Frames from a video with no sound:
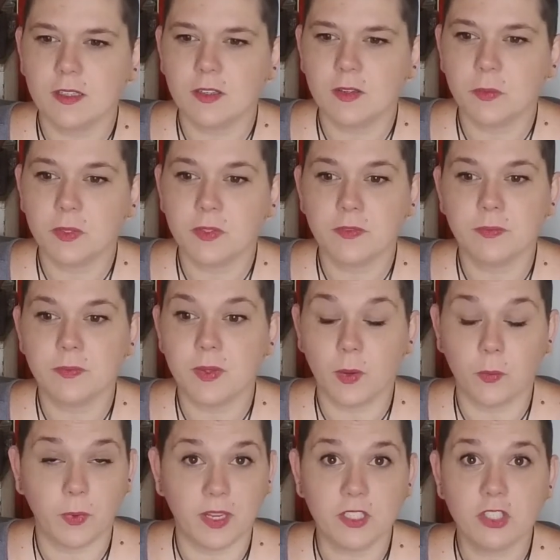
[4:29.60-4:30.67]
was a
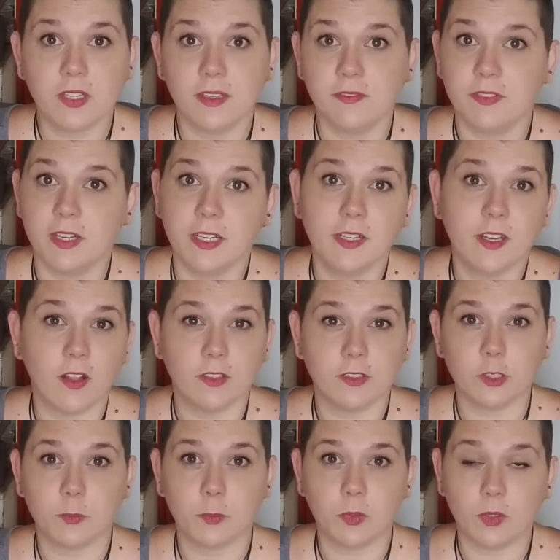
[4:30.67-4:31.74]
witch and very
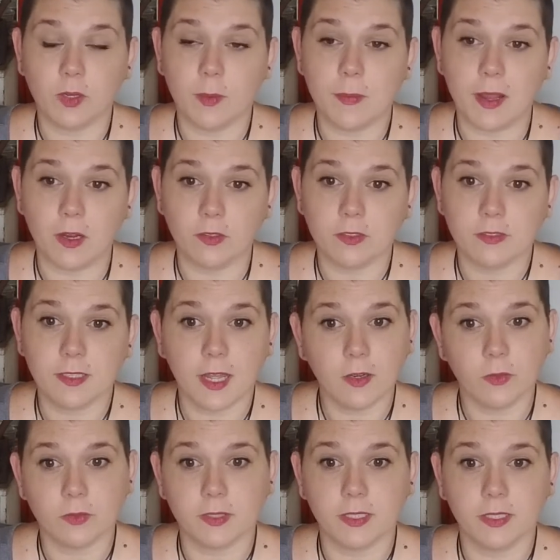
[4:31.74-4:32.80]
knowledgeable about not
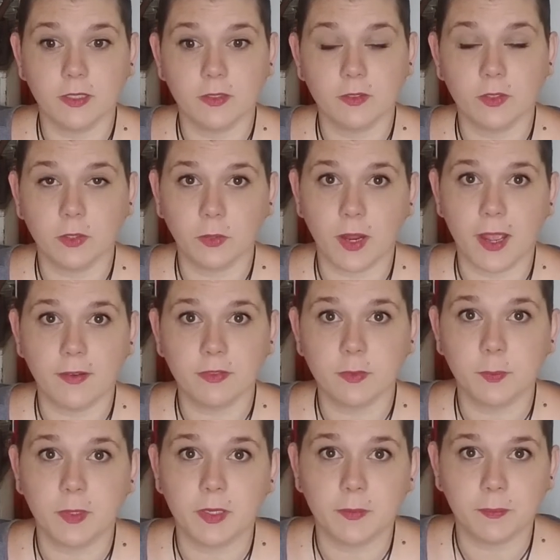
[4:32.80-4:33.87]
only the craft,
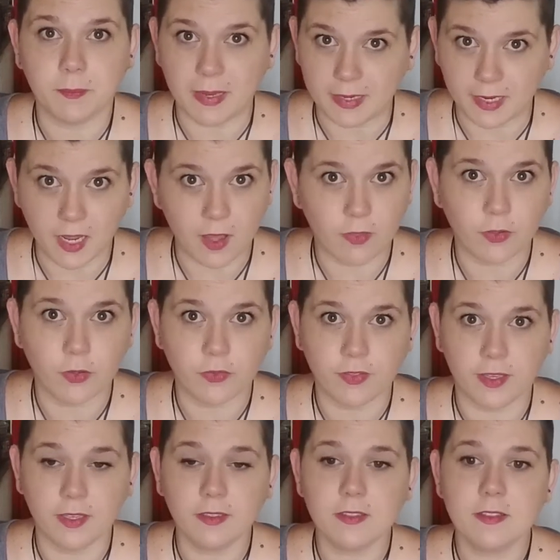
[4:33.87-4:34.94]
but many other
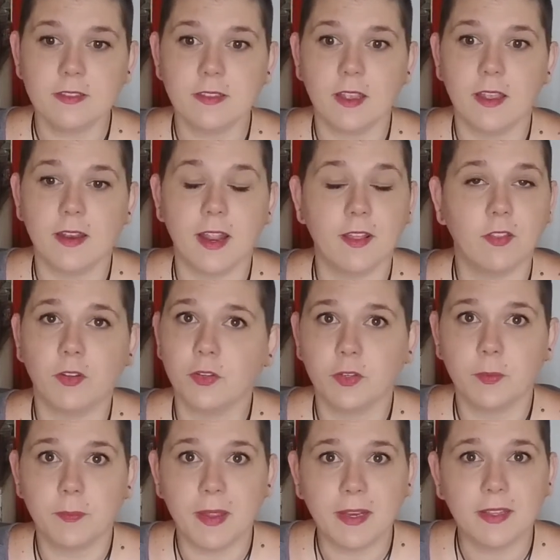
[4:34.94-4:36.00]
things. And I
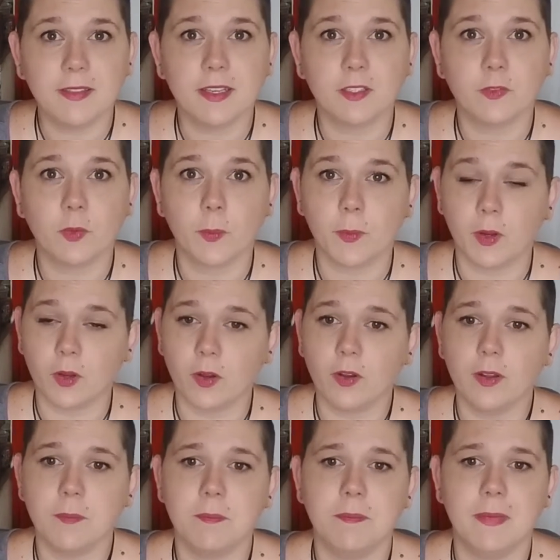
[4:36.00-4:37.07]
learned many things from her
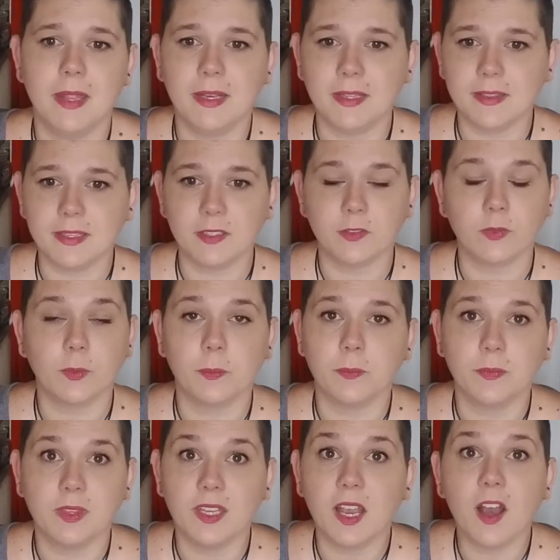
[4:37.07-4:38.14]
and many things
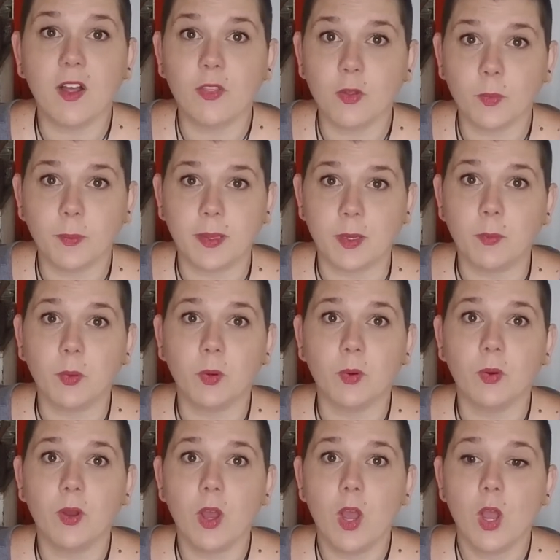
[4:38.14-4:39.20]
from the other
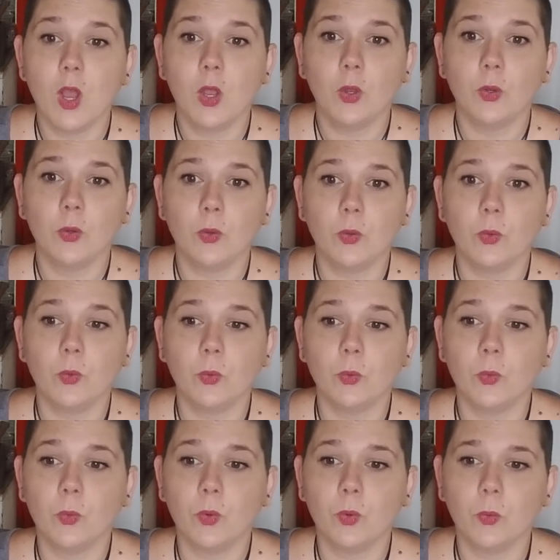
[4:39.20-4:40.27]
people
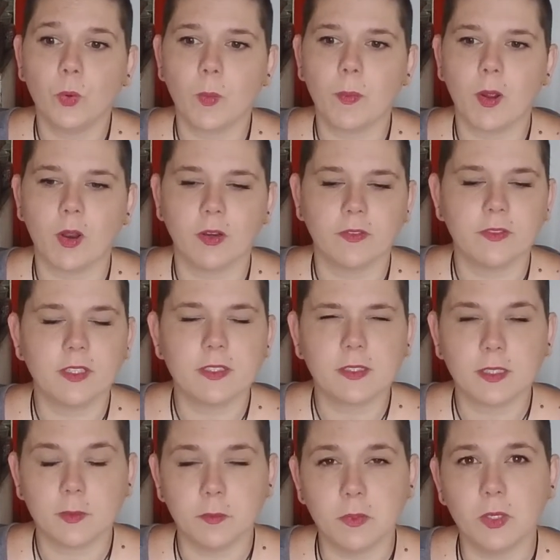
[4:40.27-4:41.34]
who were part of this
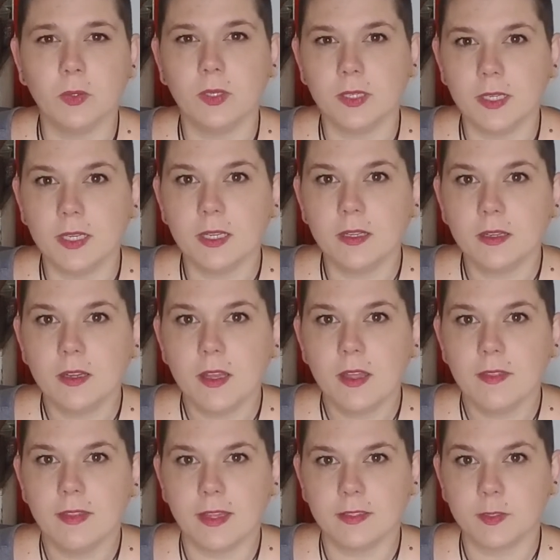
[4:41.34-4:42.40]
community
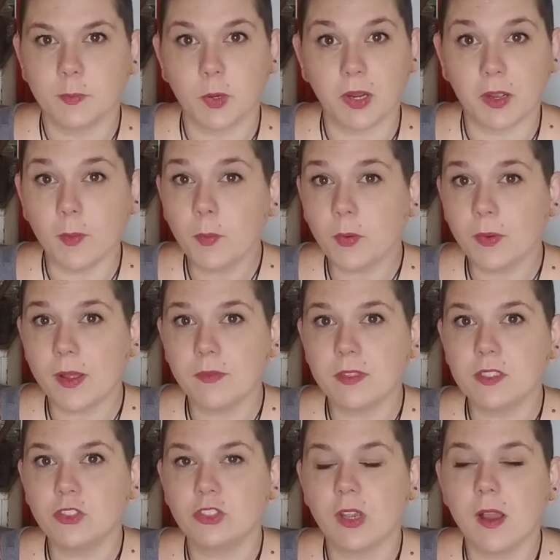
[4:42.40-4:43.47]
that sprung up around
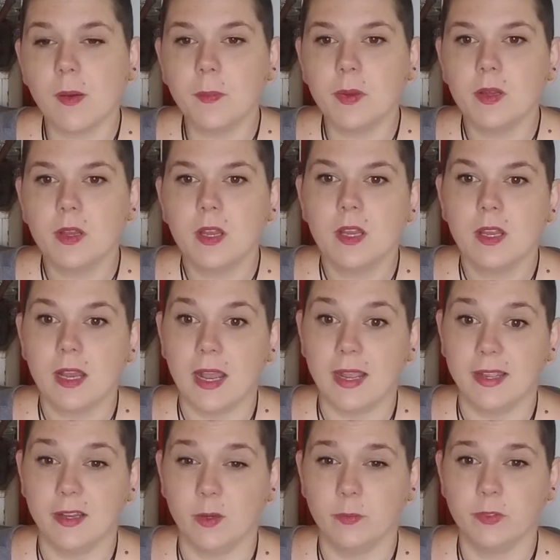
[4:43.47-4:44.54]
this shop. I
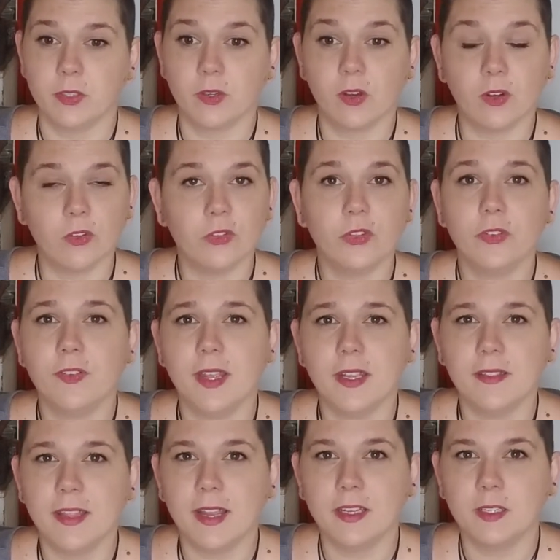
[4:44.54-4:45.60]
helped
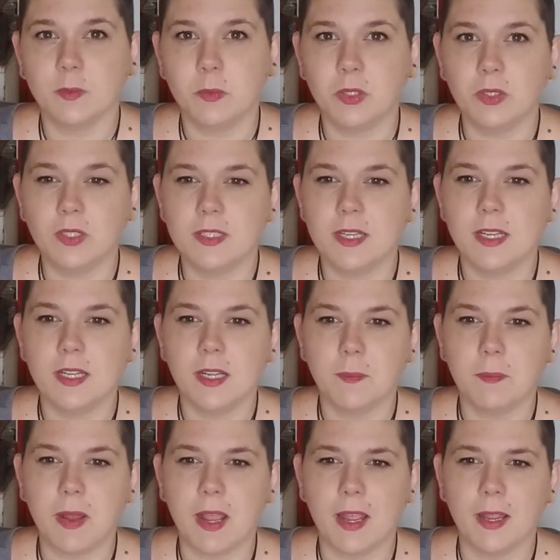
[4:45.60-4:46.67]
cultivate that community.
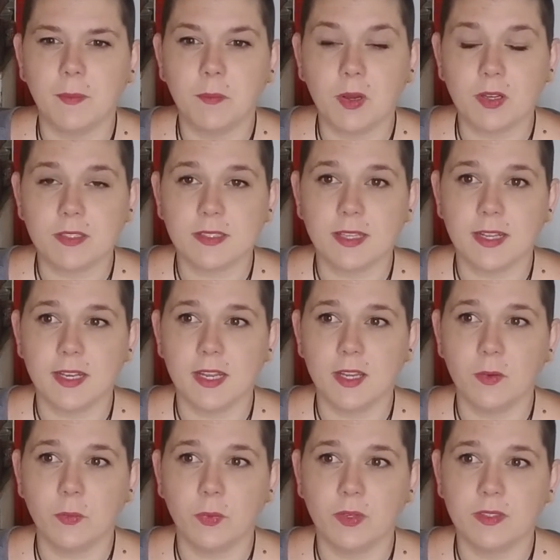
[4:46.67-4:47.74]
My boss
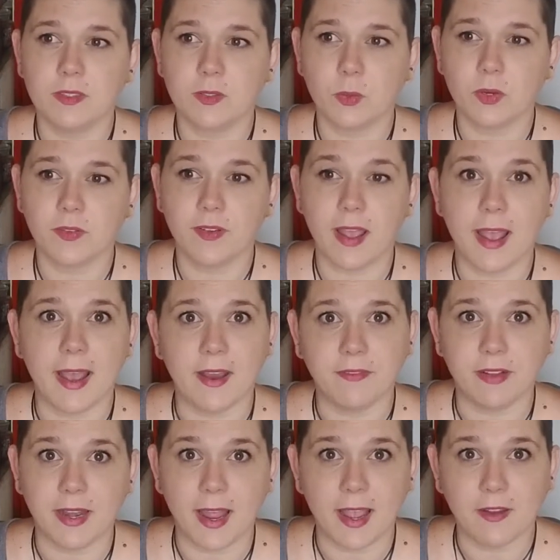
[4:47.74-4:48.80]
lady was sort of a
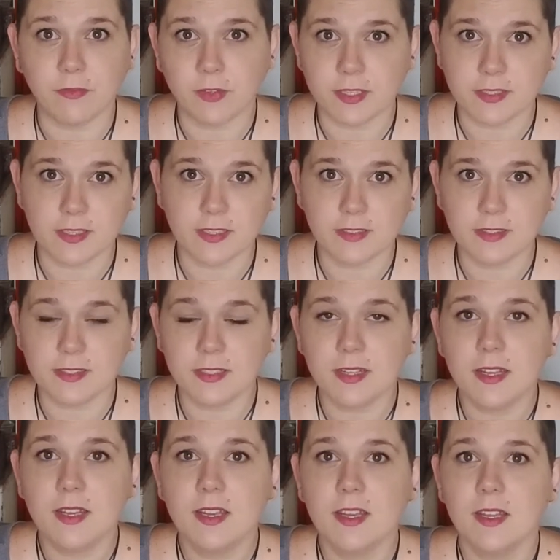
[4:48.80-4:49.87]
half and half resident.
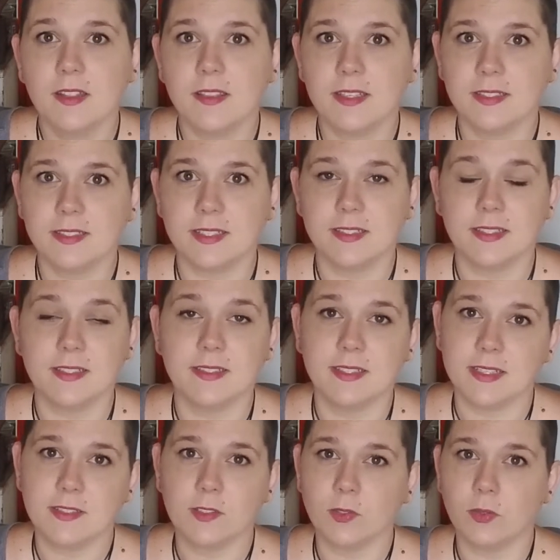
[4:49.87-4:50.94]
This is a
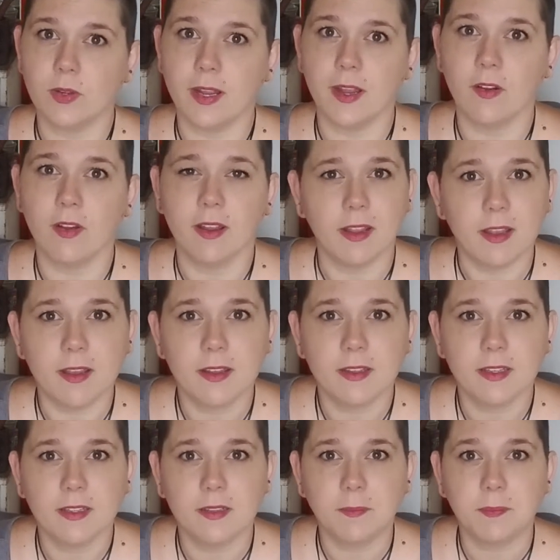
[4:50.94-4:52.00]
seasonal area,
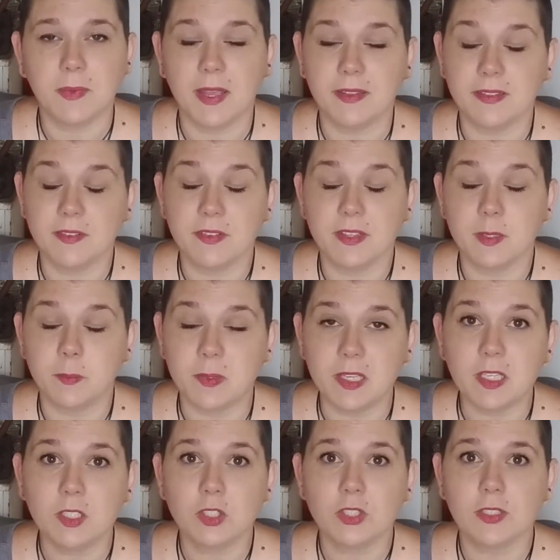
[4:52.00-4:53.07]
and I live at the
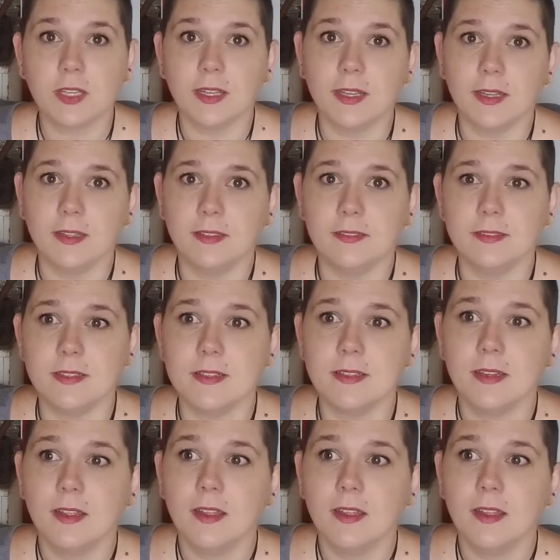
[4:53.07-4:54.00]
beach, and